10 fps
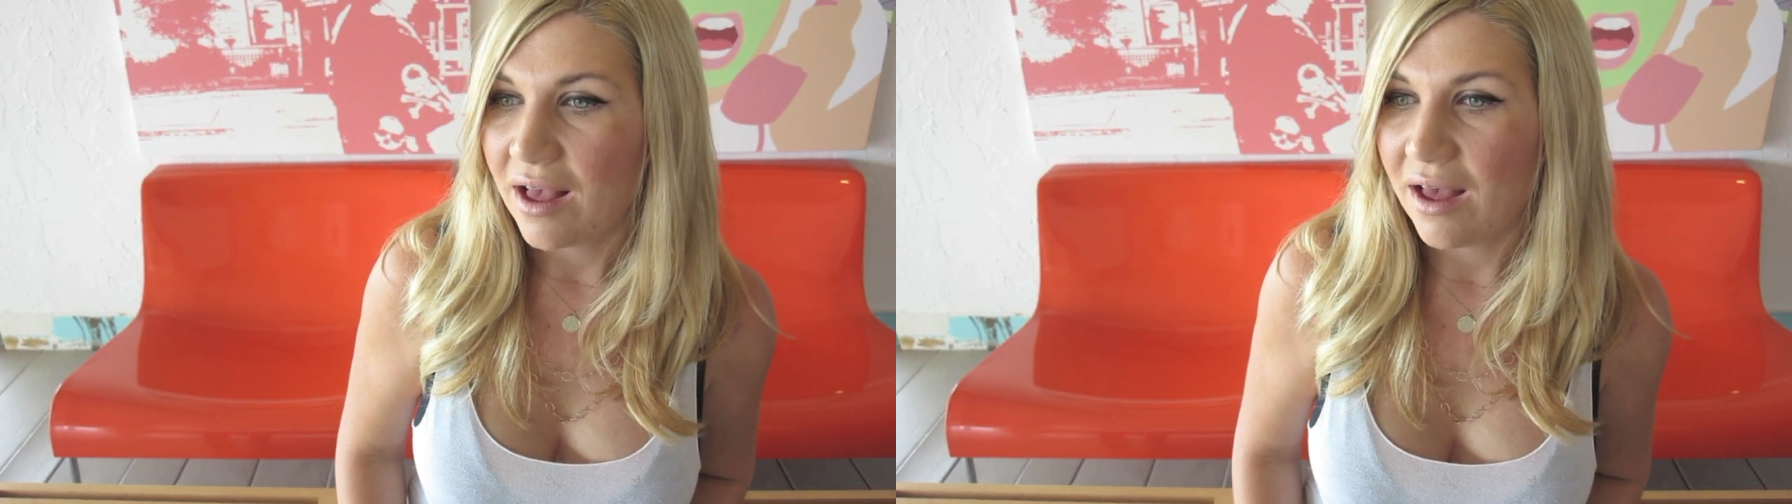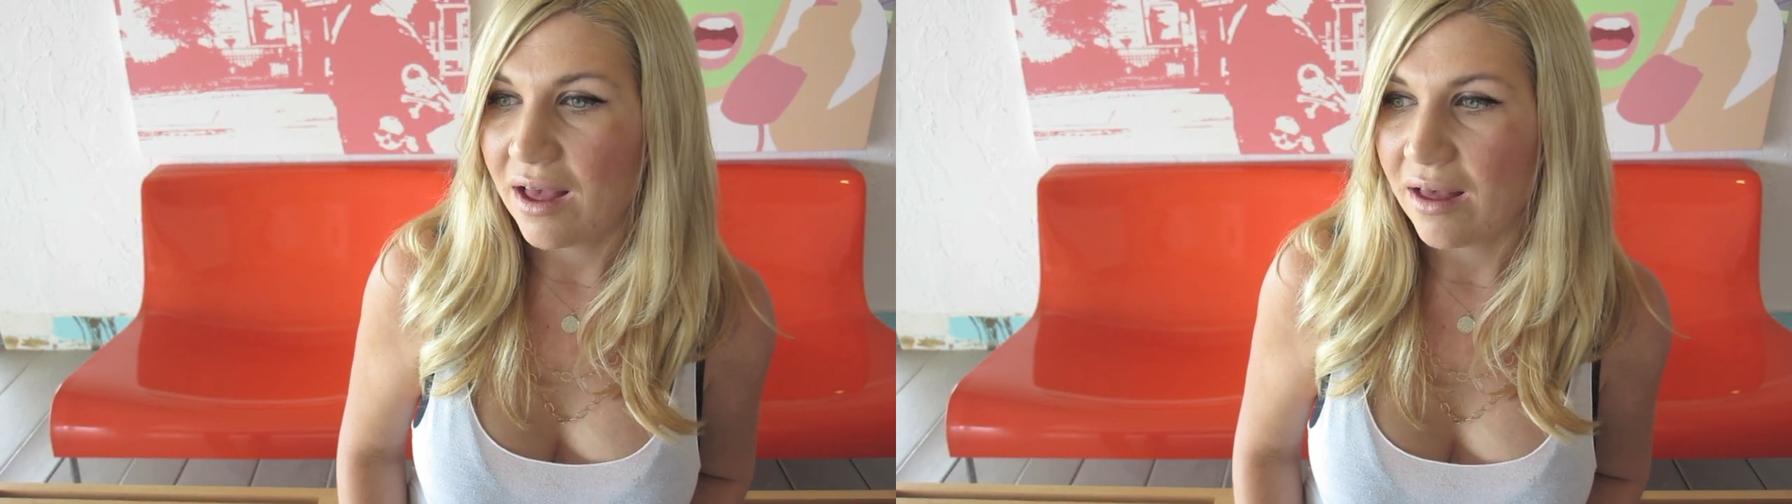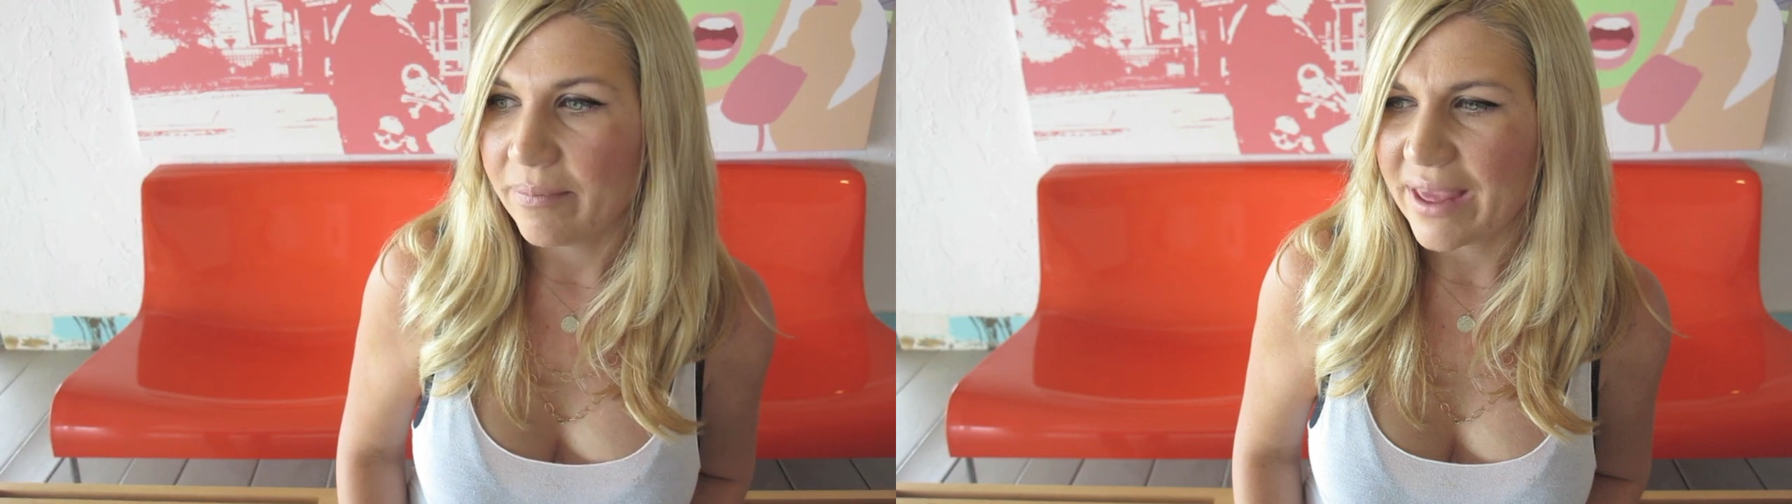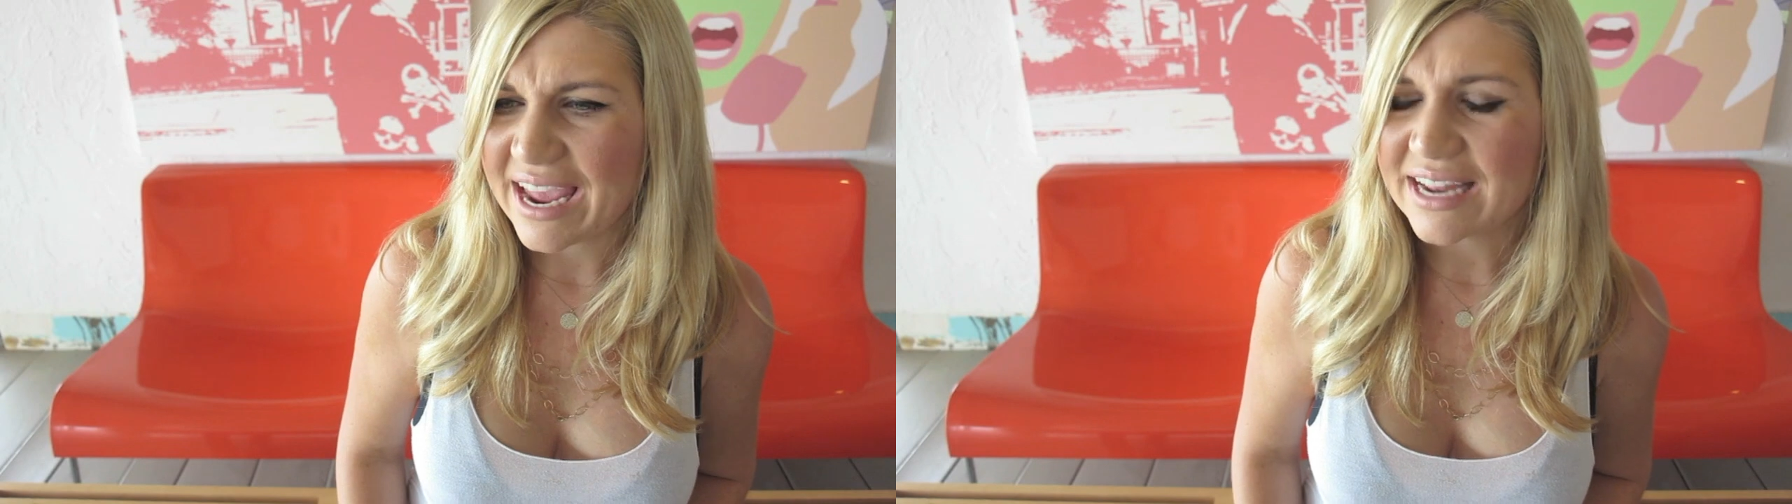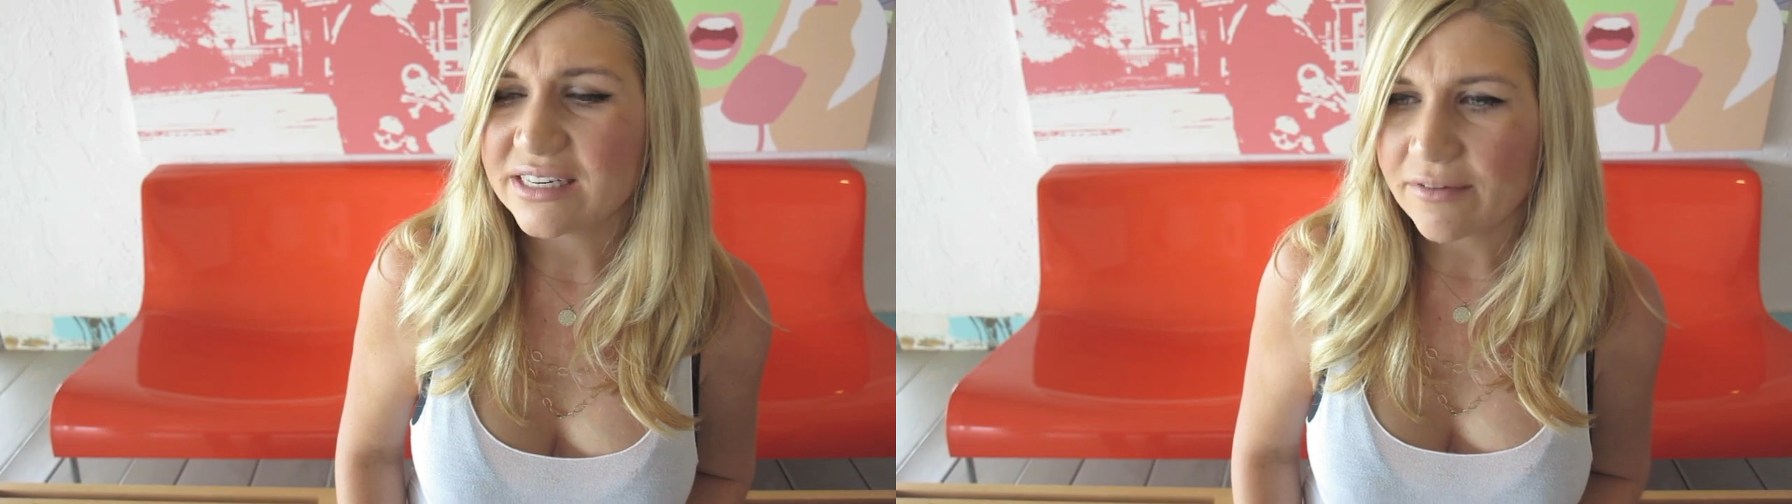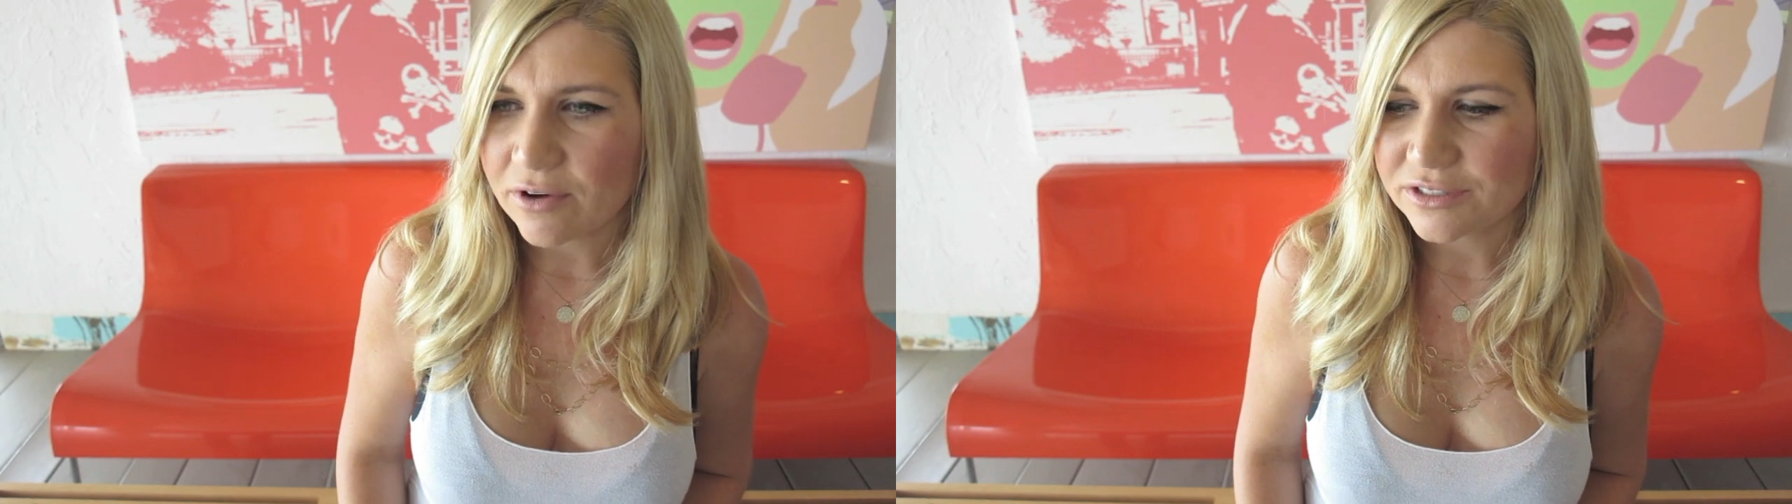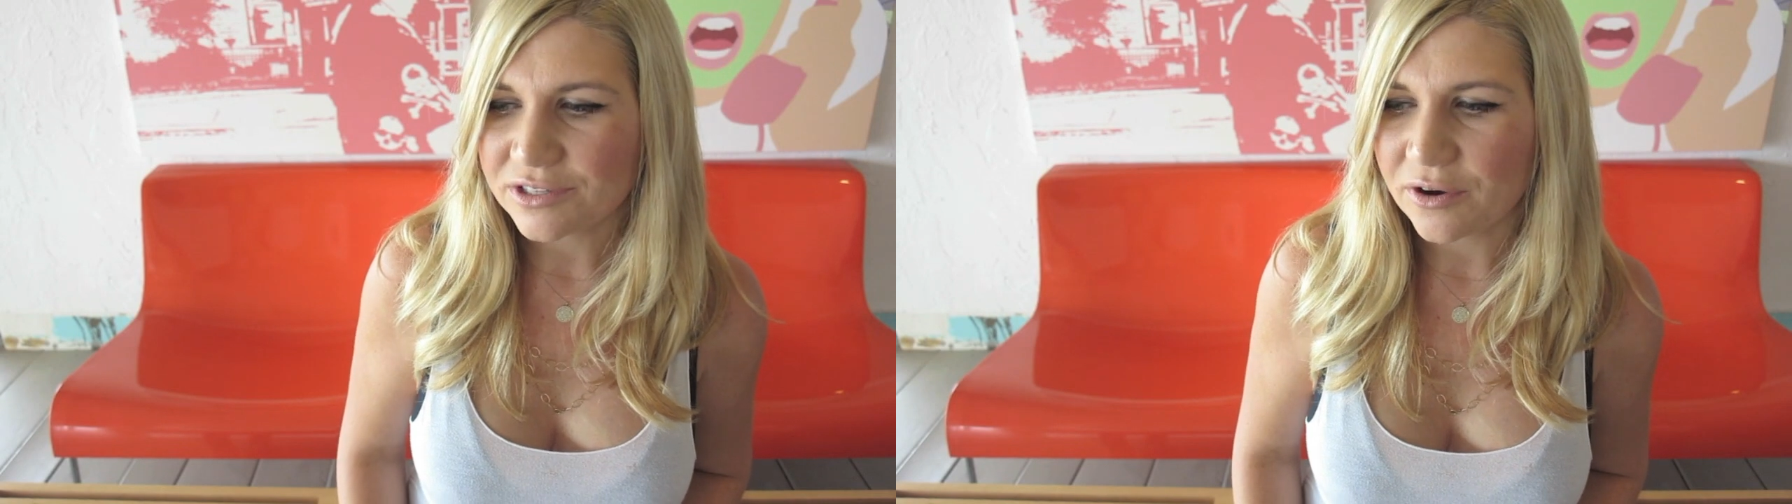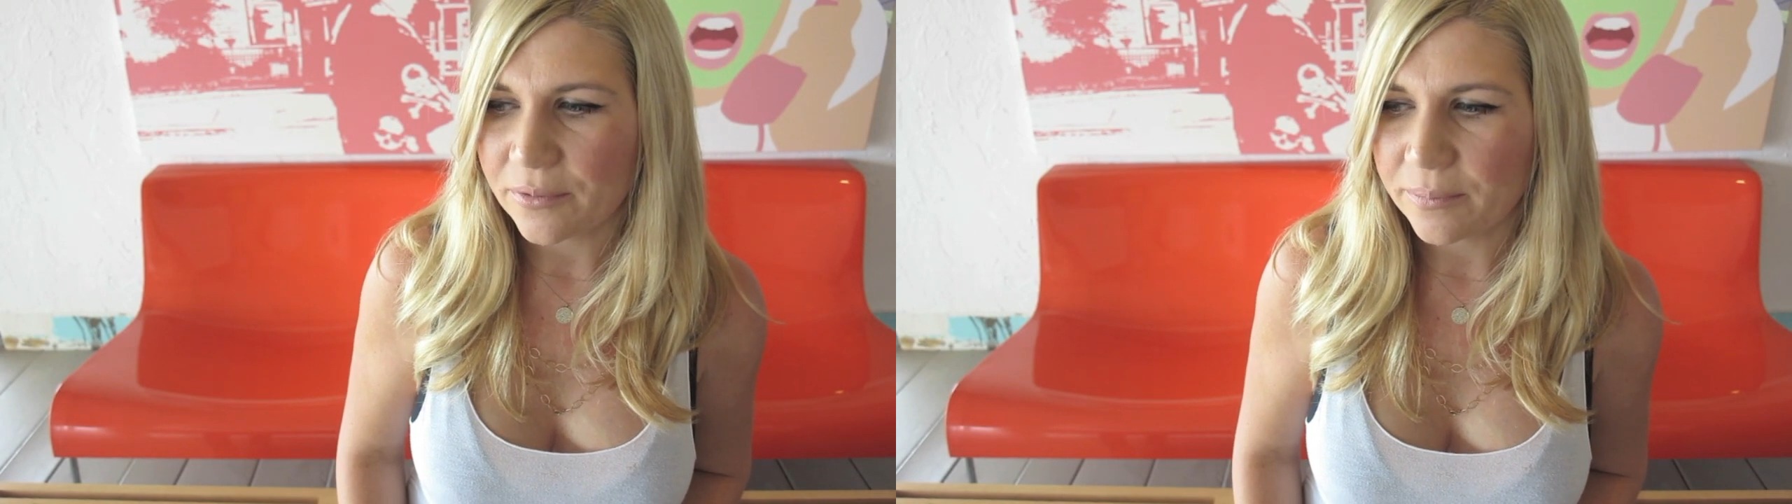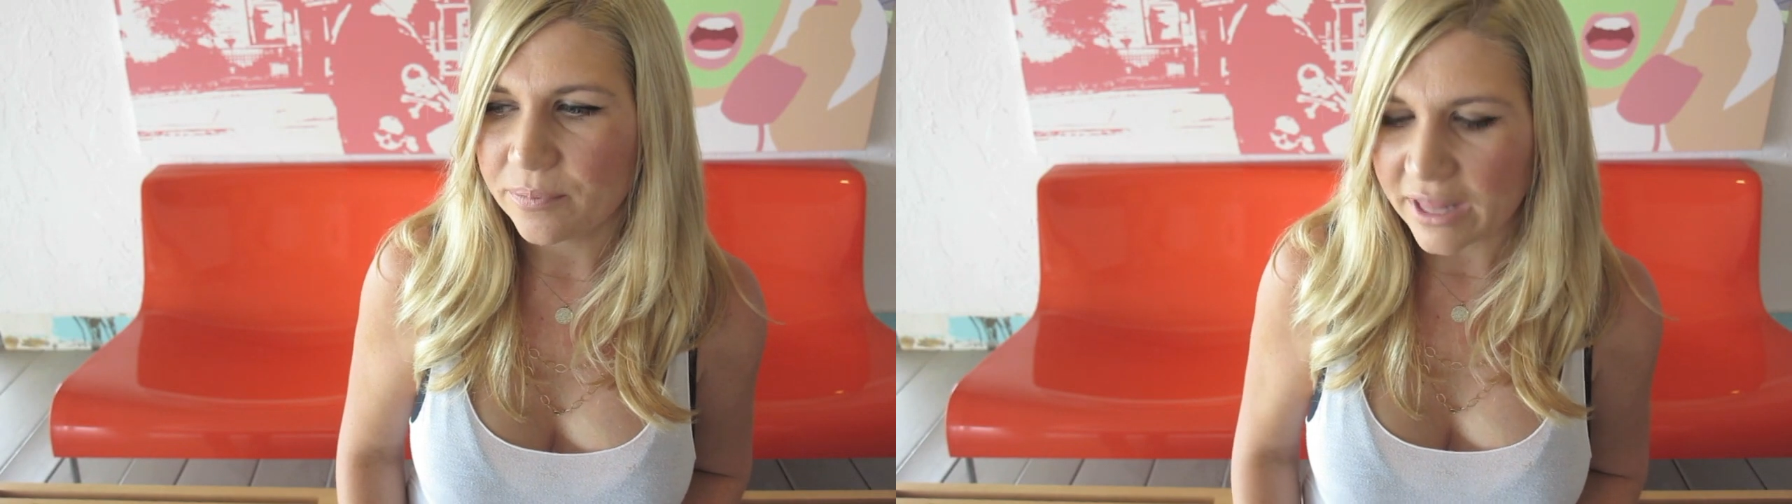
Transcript: And I've also,